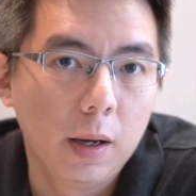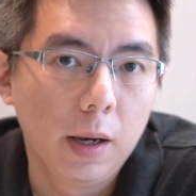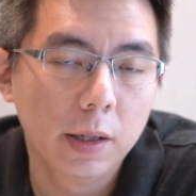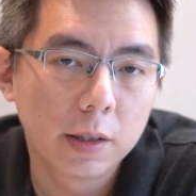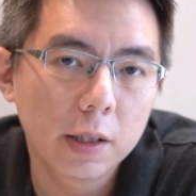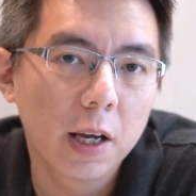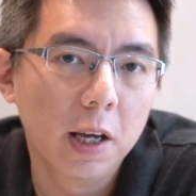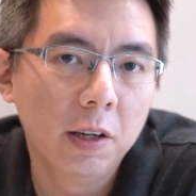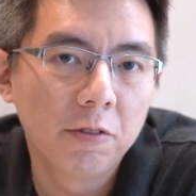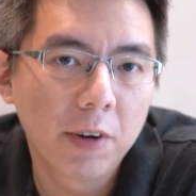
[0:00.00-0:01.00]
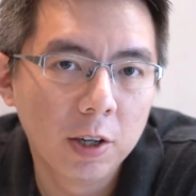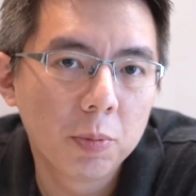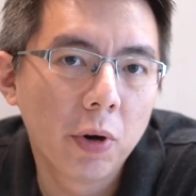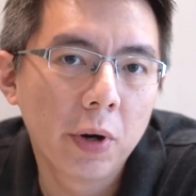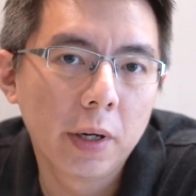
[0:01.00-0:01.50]
And the third and final
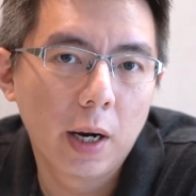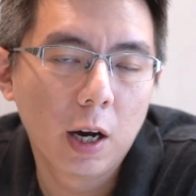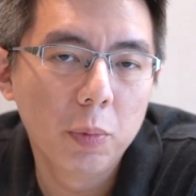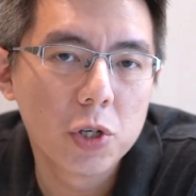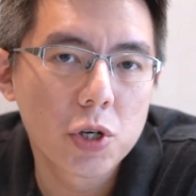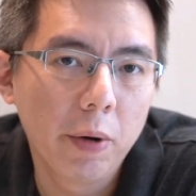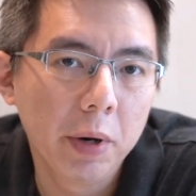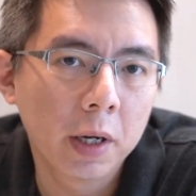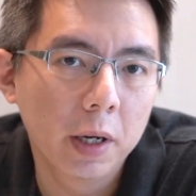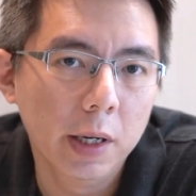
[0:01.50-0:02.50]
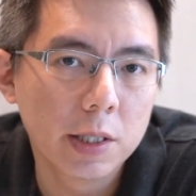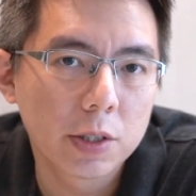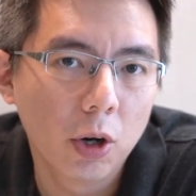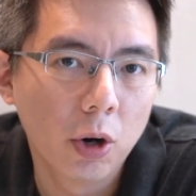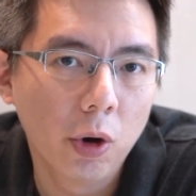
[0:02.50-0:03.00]
point that I'll be sharing
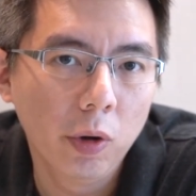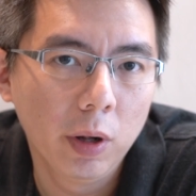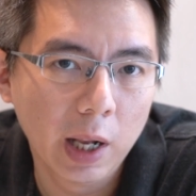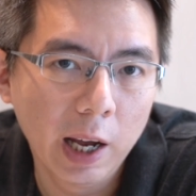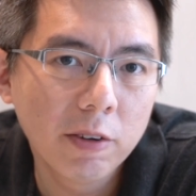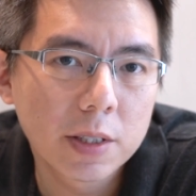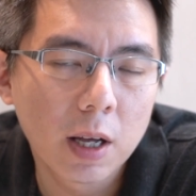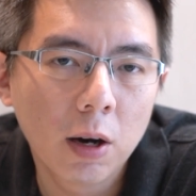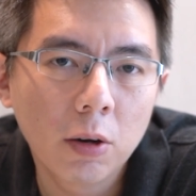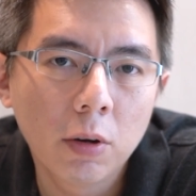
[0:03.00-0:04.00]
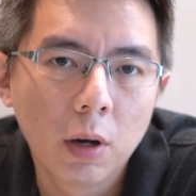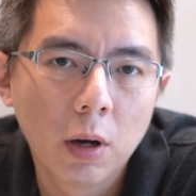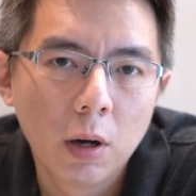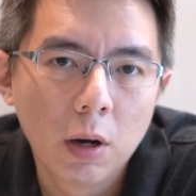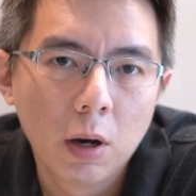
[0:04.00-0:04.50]
is on lifestyle.
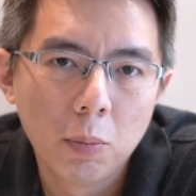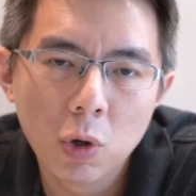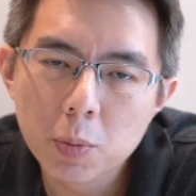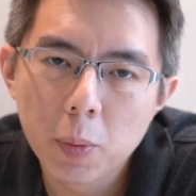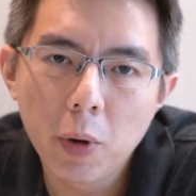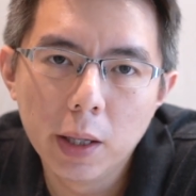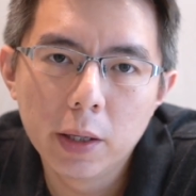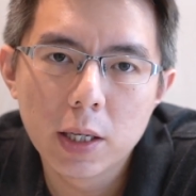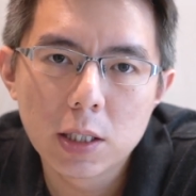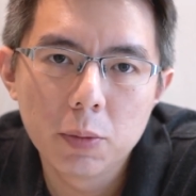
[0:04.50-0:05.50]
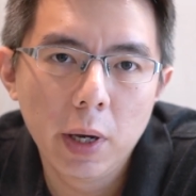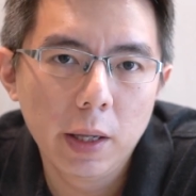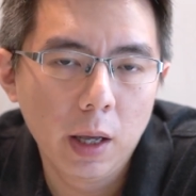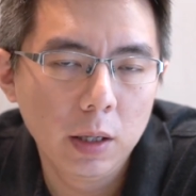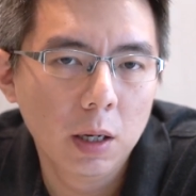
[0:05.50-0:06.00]
Most people
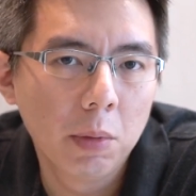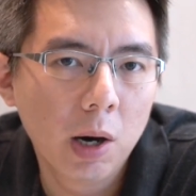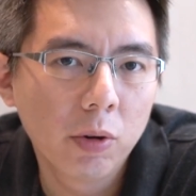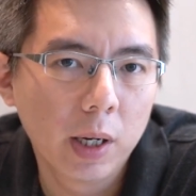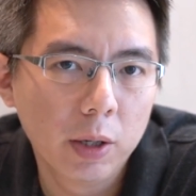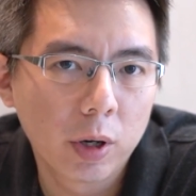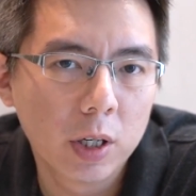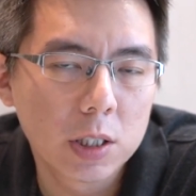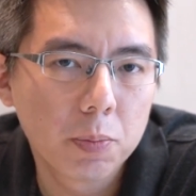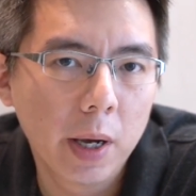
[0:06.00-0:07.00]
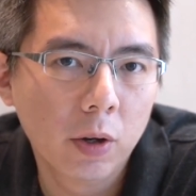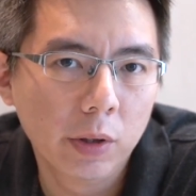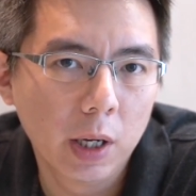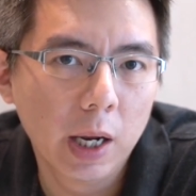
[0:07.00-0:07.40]
underestimate that the amount that they're going to spend on their